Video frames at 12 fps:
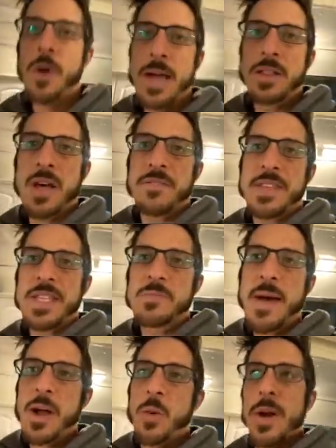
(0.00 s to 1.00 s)
I left these
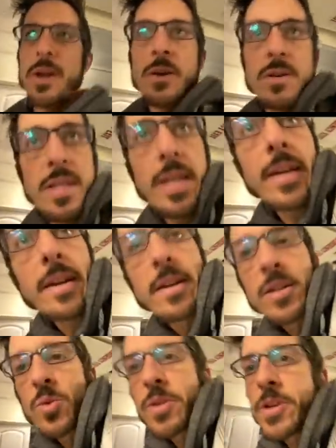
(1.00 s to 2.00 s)
back windows in
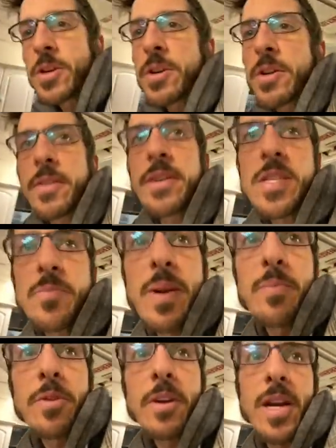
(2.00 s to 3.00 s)
because when you're, these
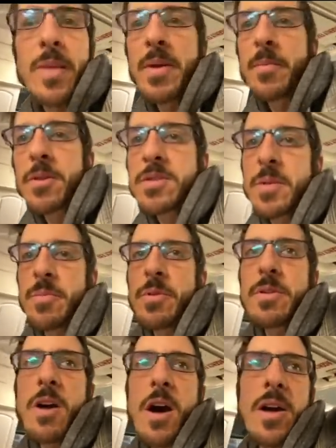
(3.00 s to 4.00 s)
people are going to be mostly
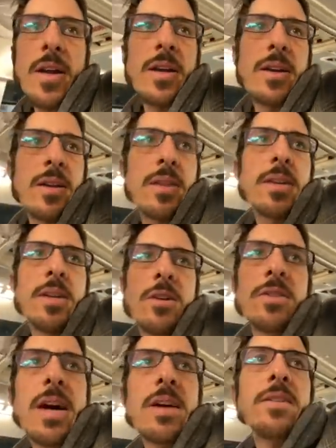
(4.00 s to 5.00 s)
boondocking, you
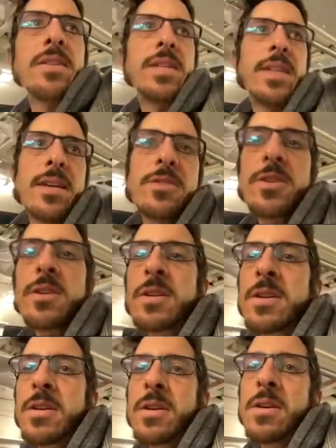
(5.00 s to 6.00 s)
know, down in the desert
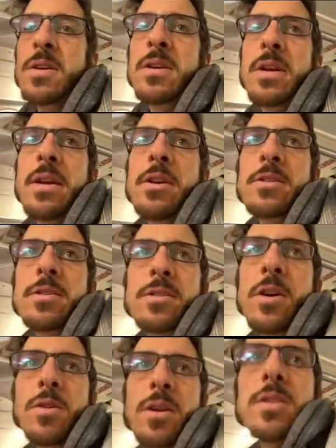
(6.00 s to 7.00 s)
in
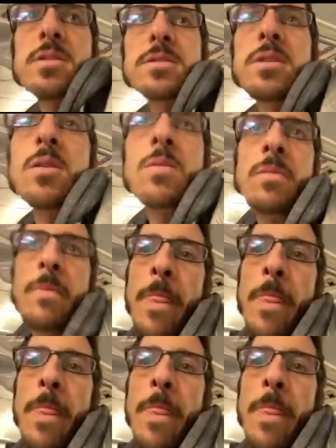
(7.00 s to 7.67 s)
Arizona. So